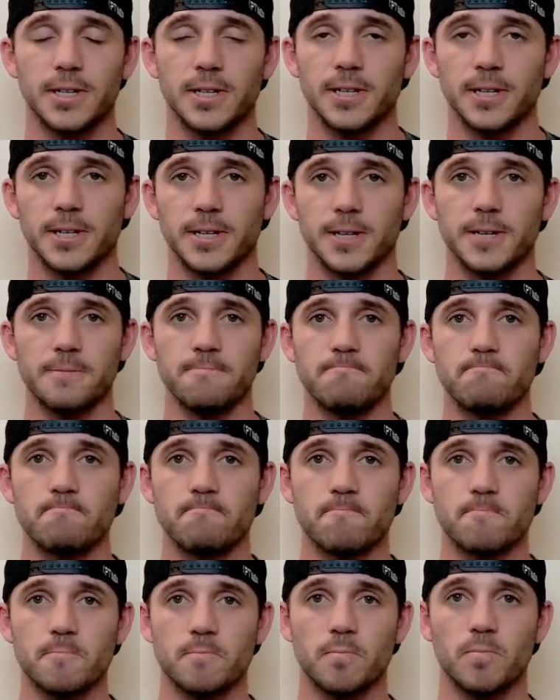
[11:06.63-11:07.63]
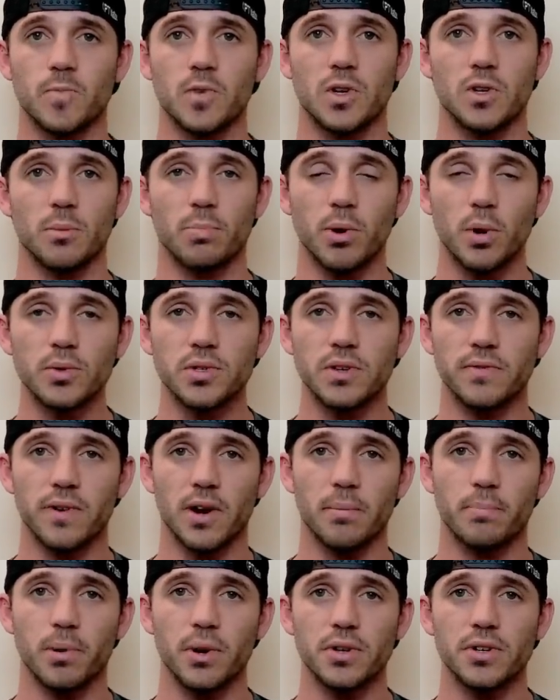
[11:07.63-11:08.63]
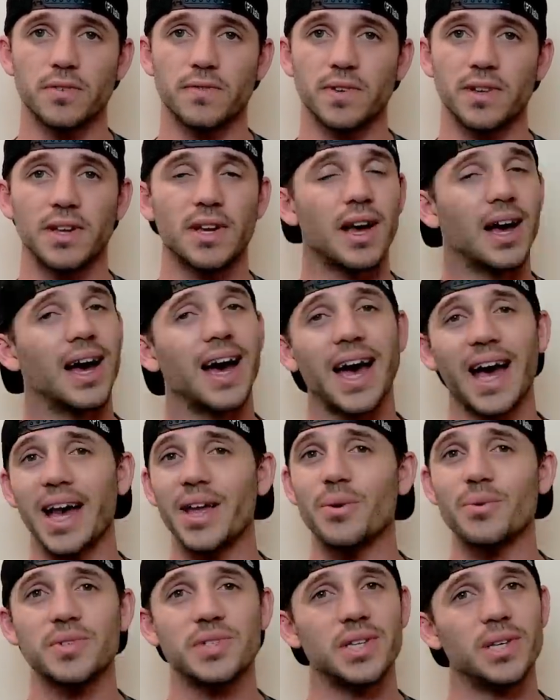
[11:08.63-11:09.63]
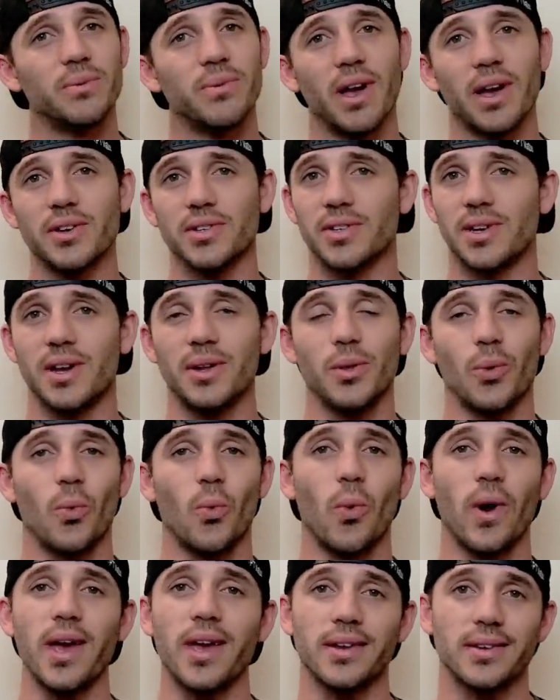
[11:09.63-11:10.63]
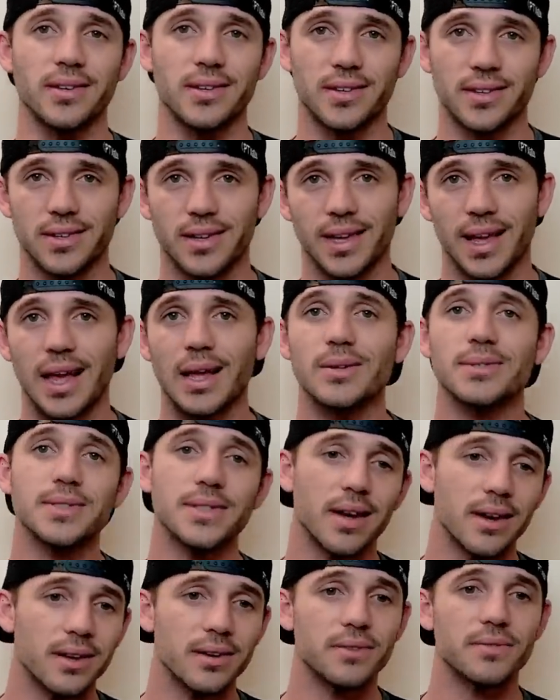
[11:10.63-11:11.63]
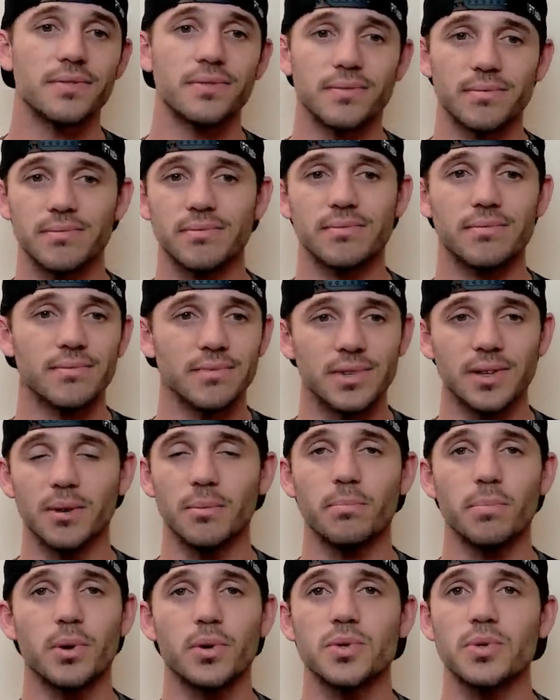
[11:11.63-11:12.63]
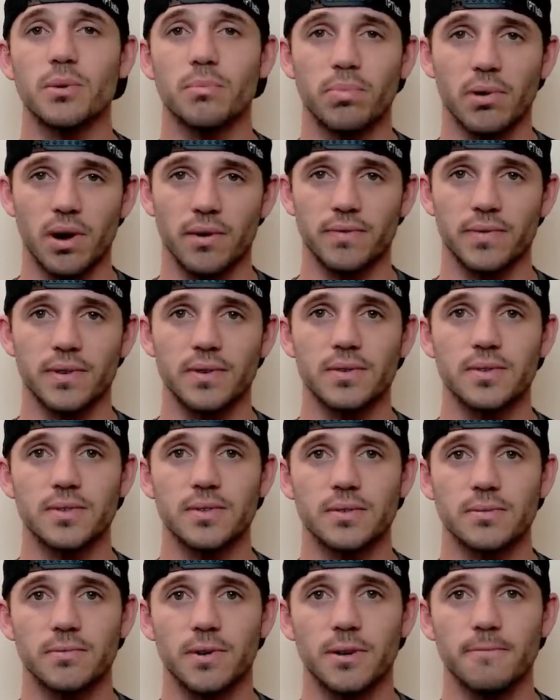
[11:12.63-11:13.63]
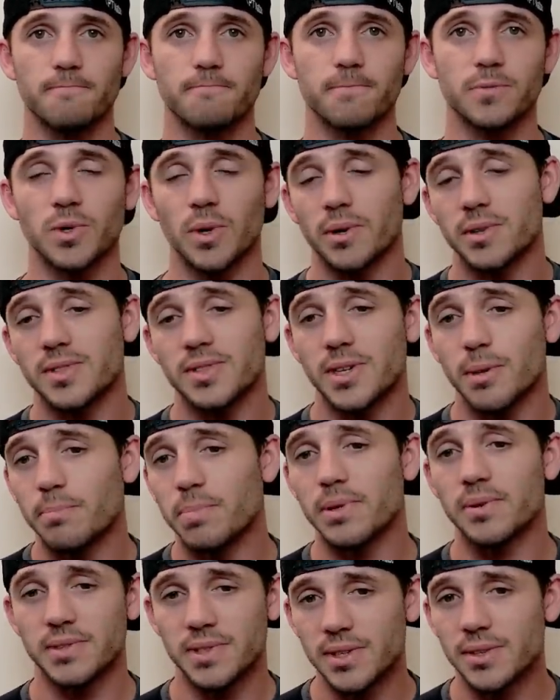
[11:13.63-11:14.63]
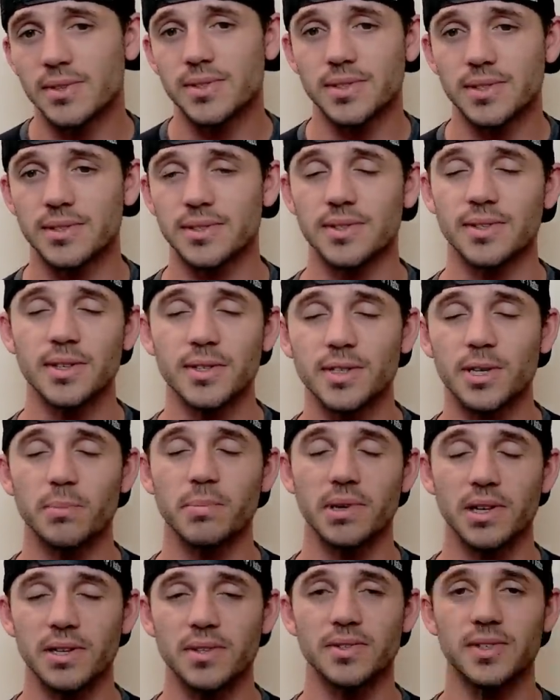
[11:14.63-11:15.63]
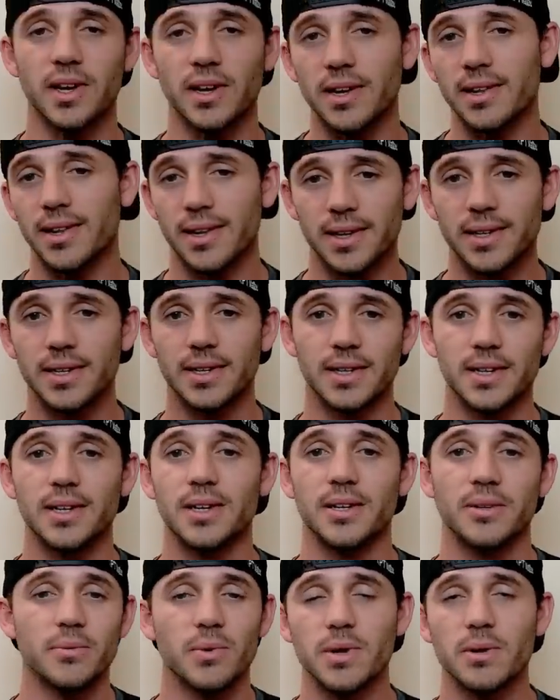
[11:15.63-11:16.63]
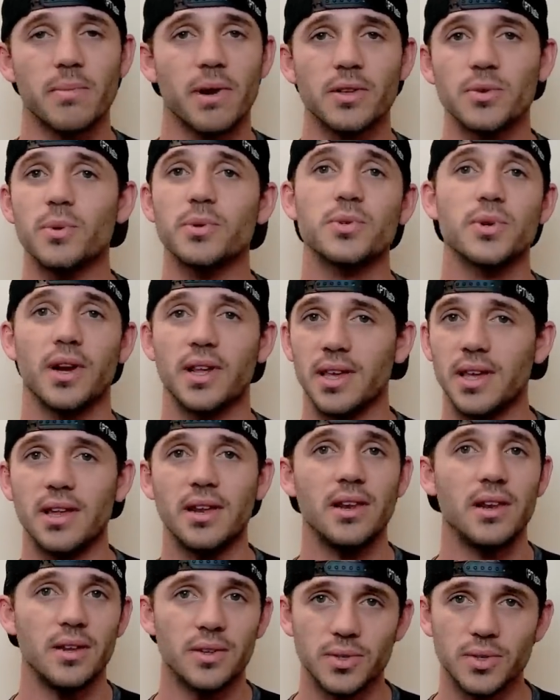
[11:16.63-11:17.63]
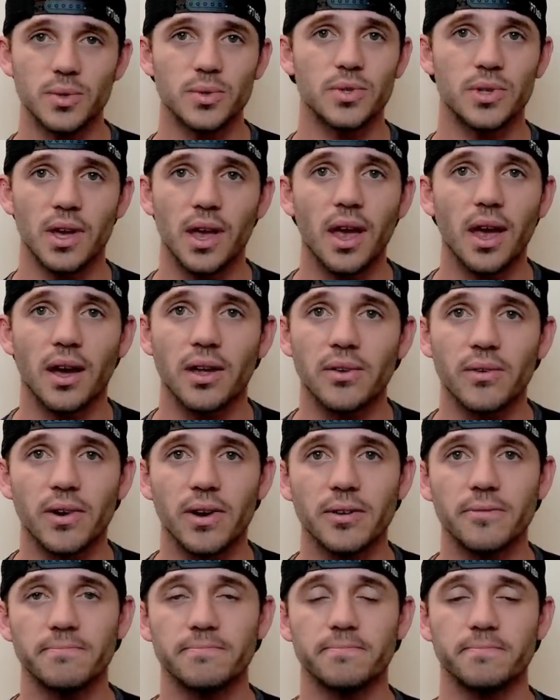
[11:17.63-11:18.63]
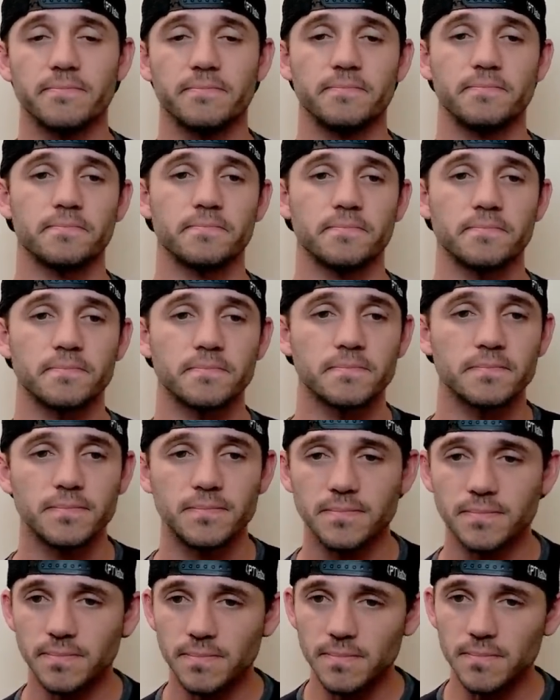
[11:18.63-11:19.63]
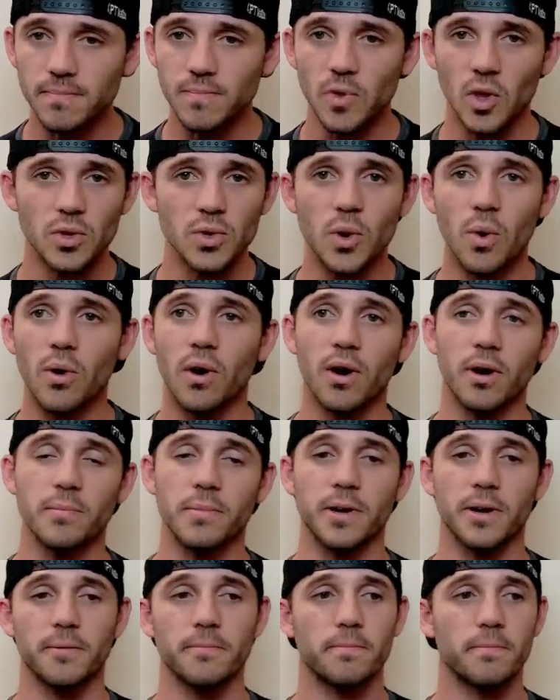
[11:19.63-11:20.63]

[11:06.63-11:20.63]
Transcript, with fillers: um, your protein for hypertrophy, I, don't see any rationale to wait outside of you know personal preference, right? So I still, still, still typically say, well, you might as well try to get in as soon as you can, right? No harm here.